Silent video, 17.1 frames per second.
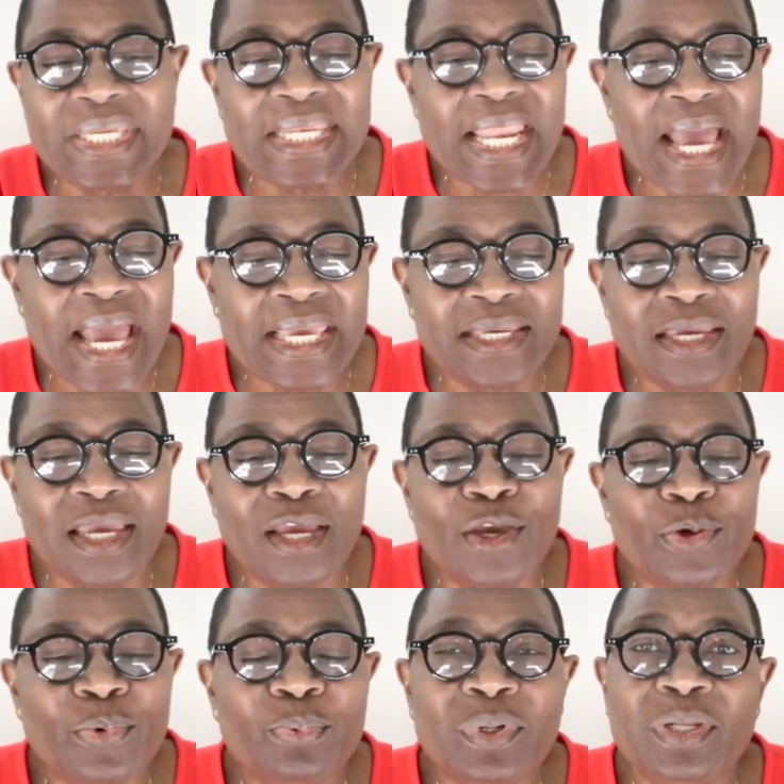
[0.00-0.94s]
alike
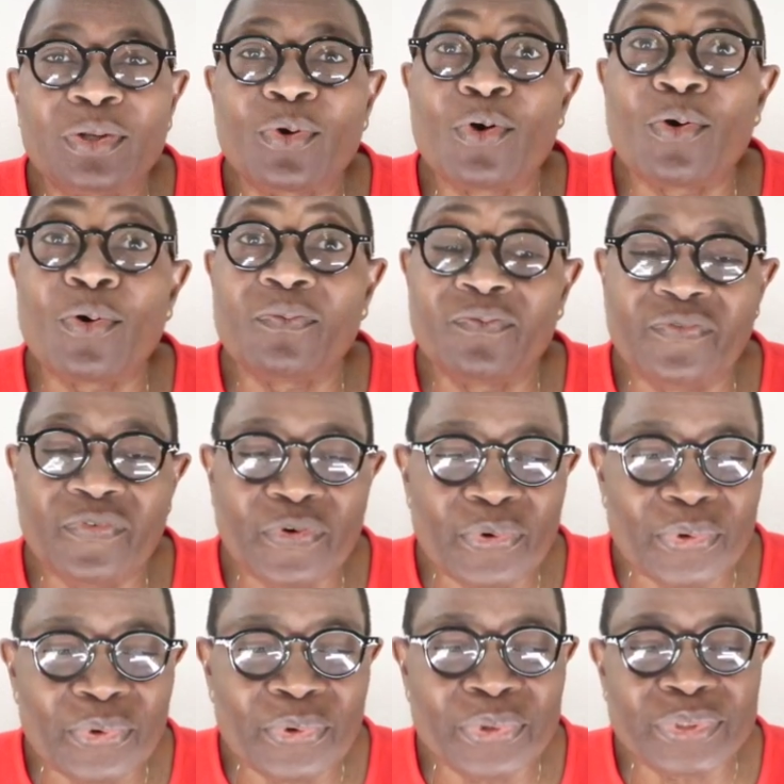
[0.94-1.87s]
will
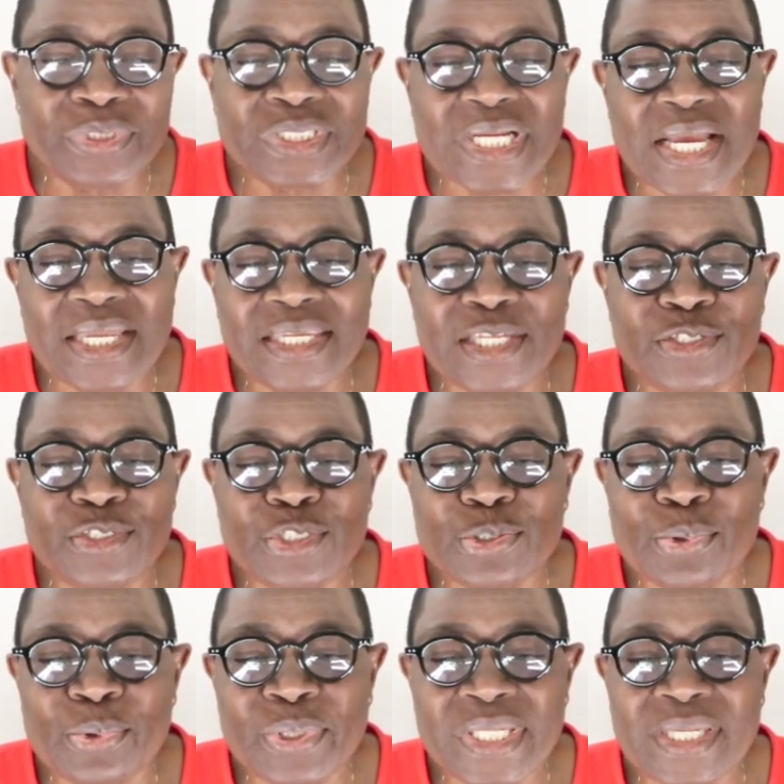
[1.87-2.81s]
converge and
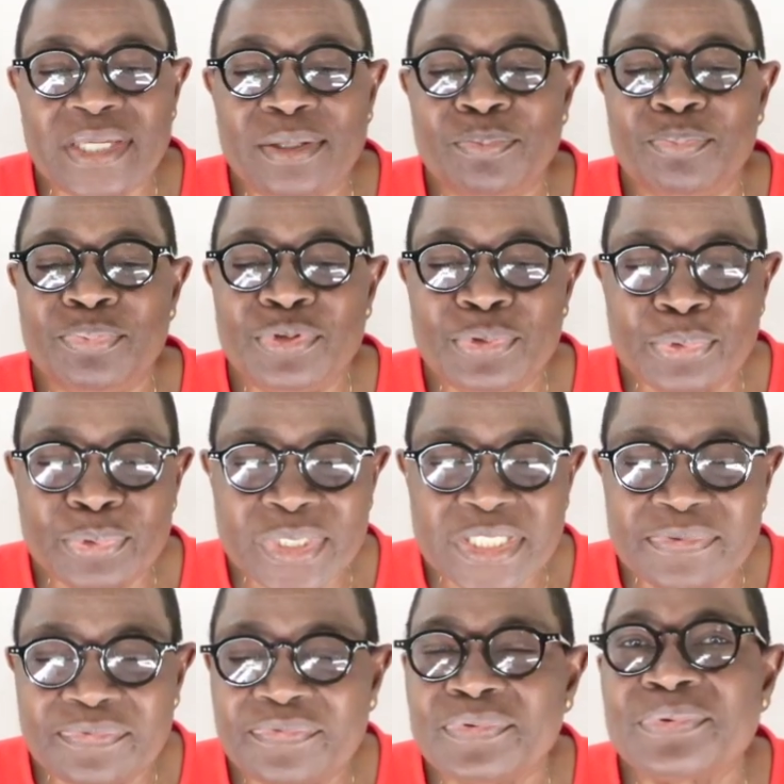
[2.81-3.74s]
enjoy a
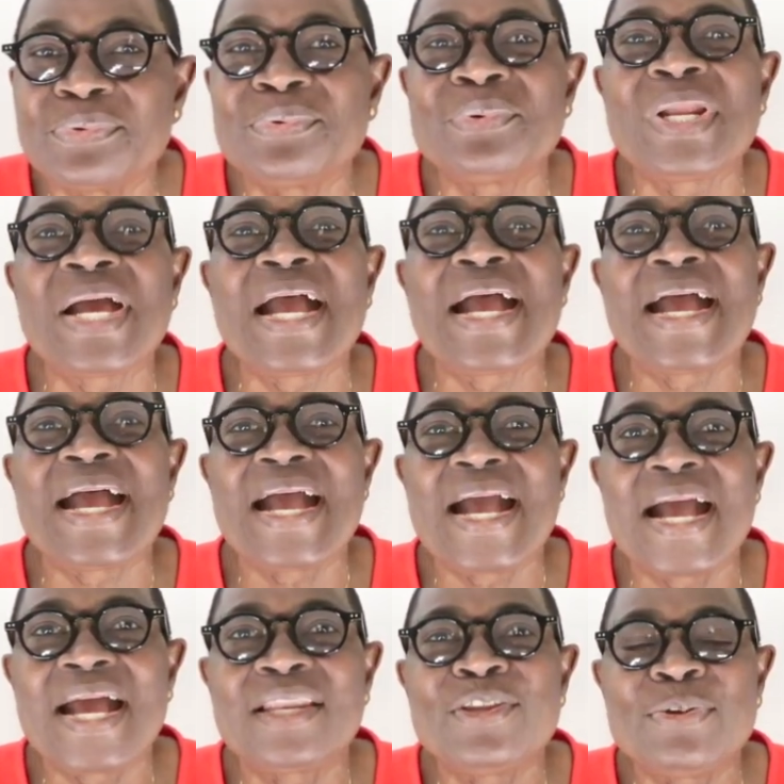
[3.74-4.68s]
beautiful
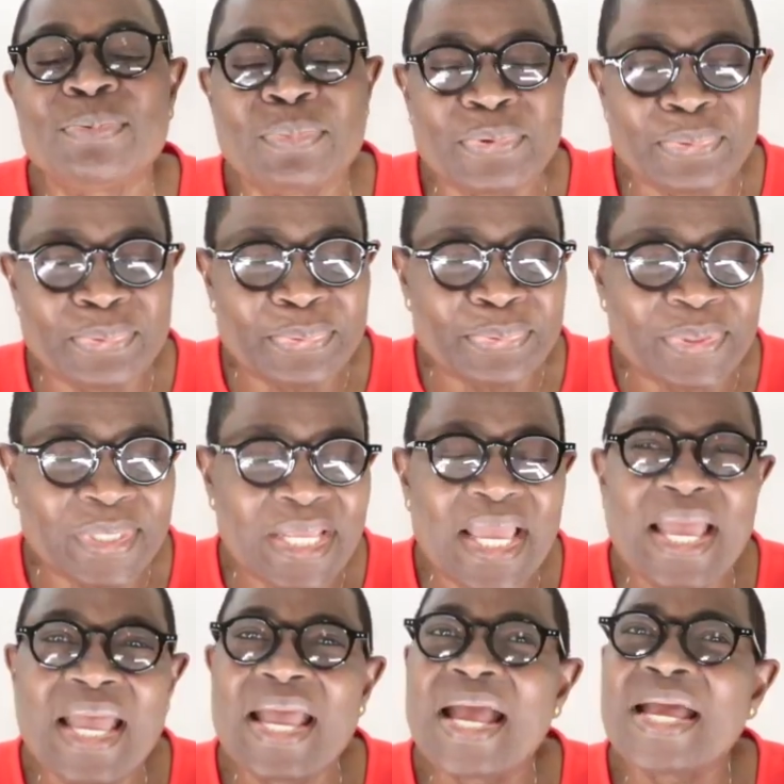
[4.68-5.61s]
honeymoon.
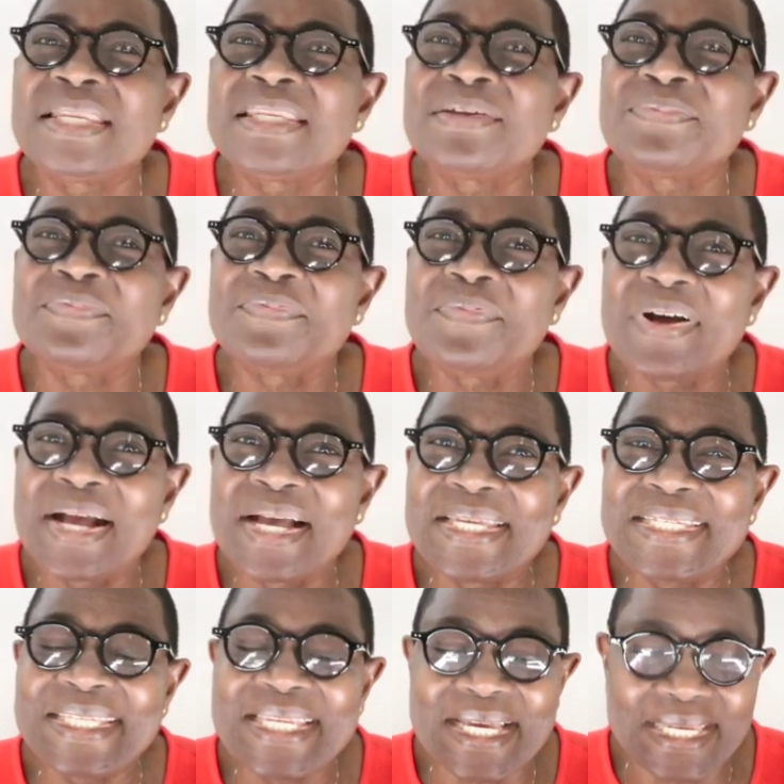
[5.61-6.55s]
And
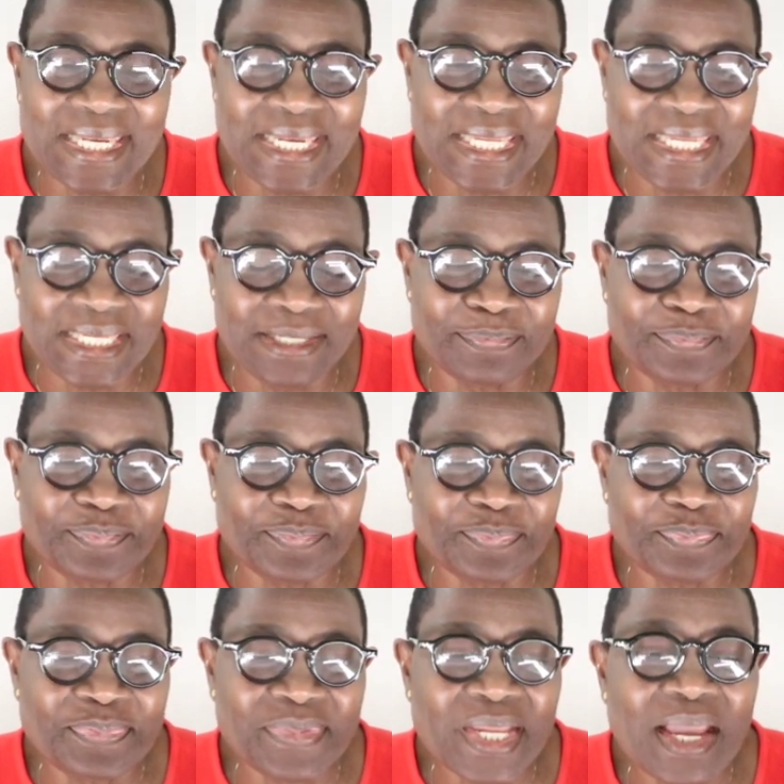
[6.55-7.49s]
finally,
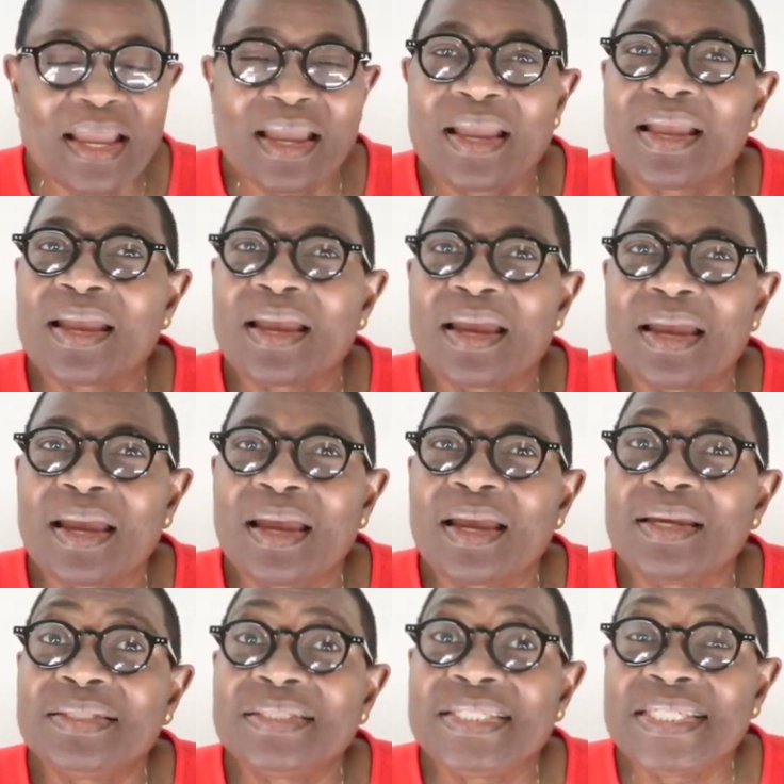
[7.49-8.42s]

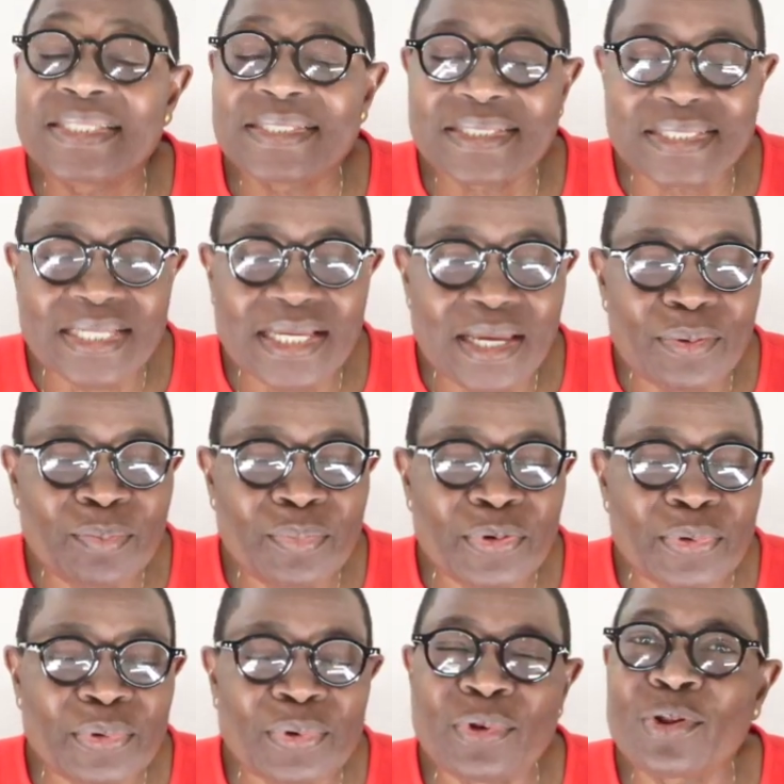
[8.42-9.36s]

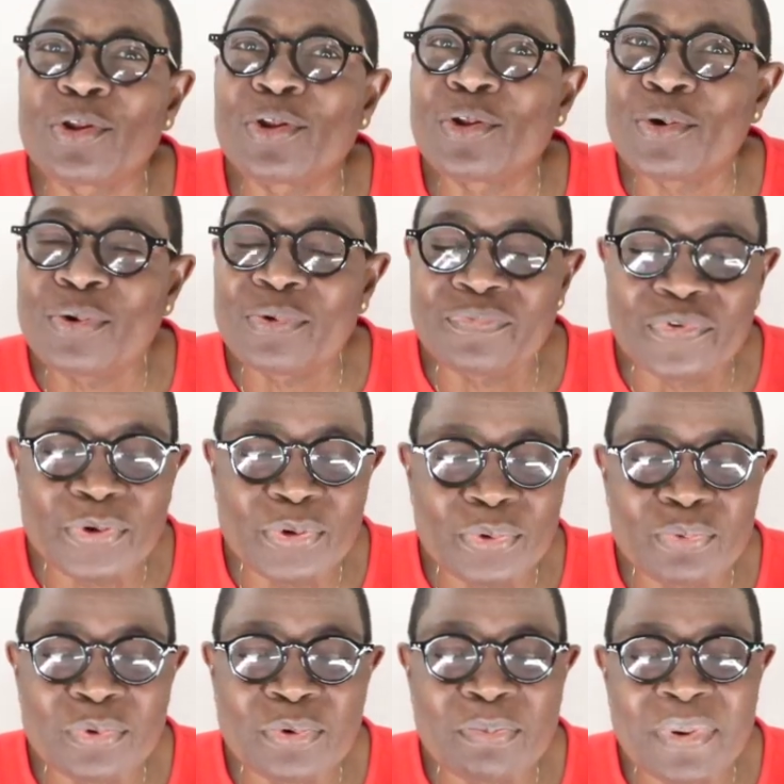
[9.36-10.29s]
December. Lover
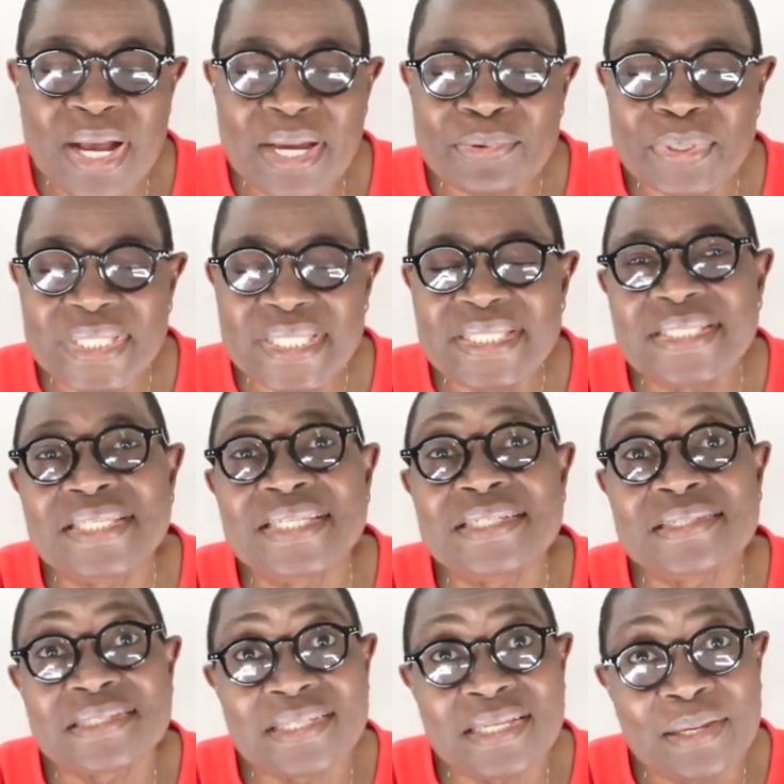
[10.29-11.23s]
who marry in
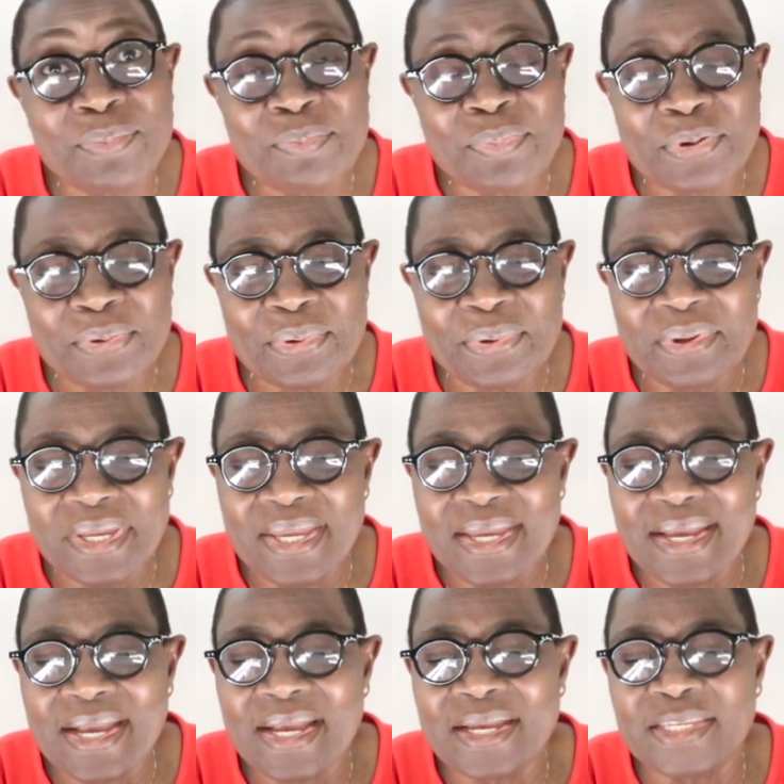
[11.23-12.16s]
December
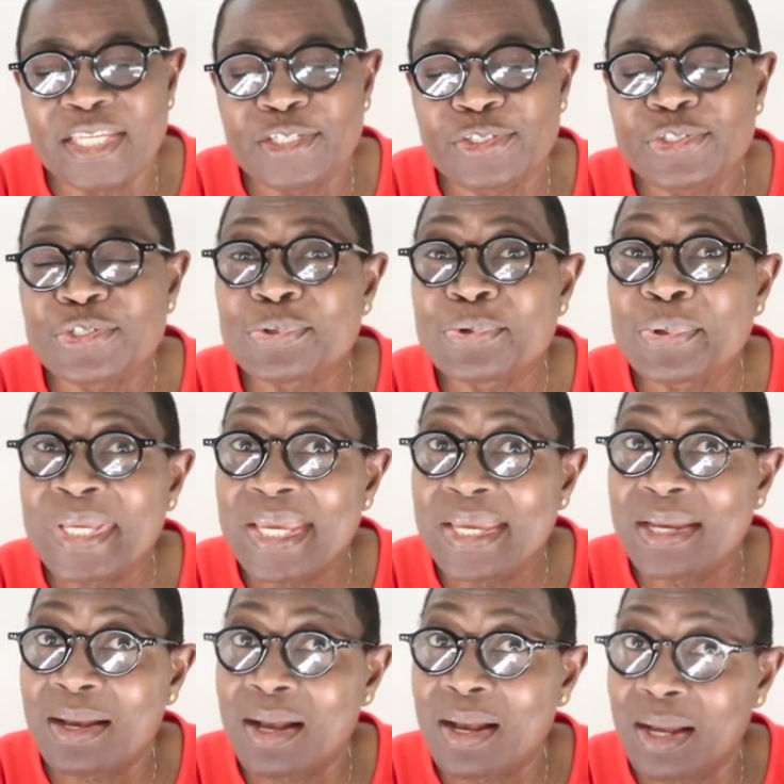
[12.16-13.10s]
can enjoy
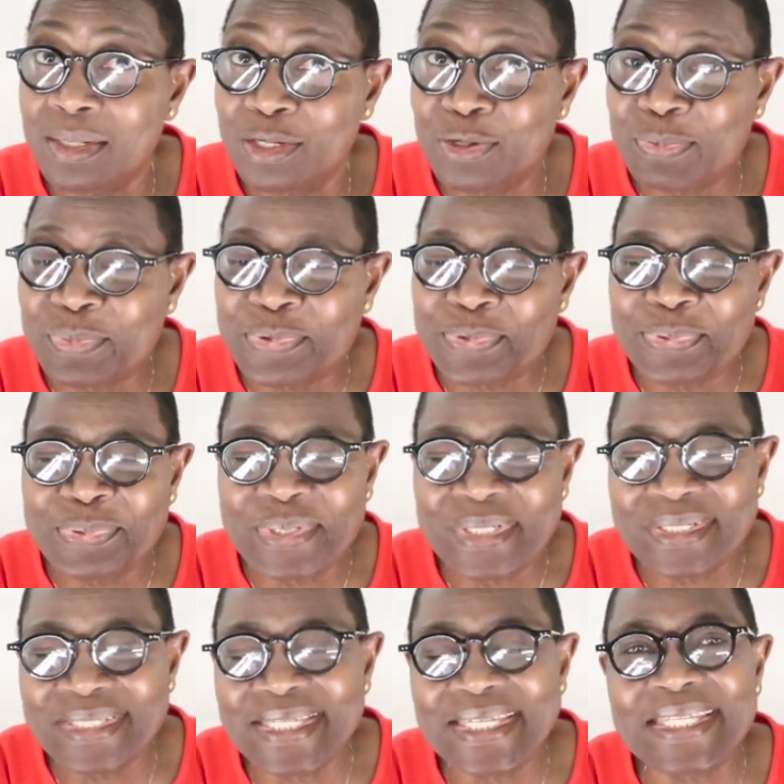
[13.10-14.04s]
a
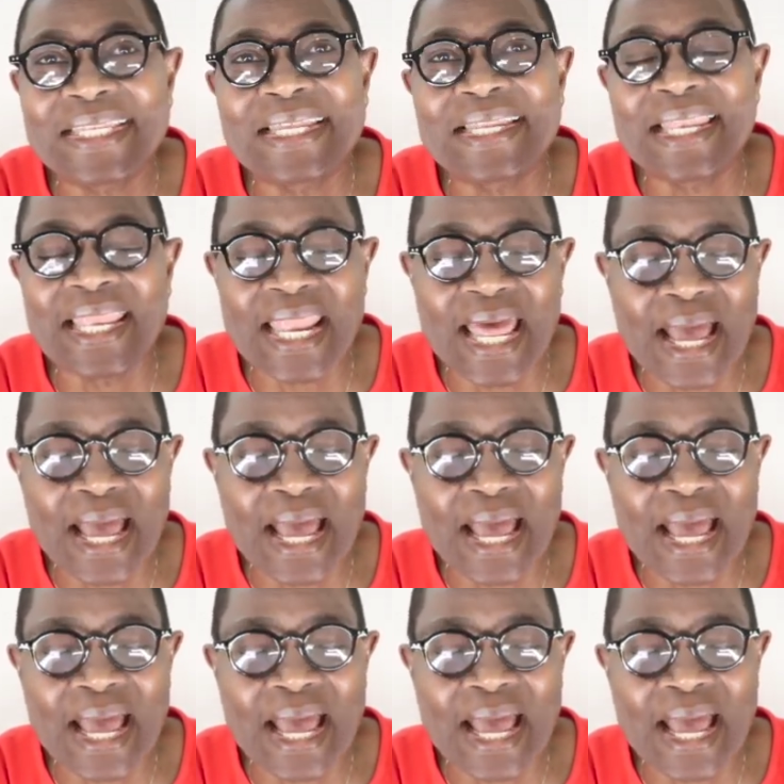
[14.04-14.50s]
honeymoon in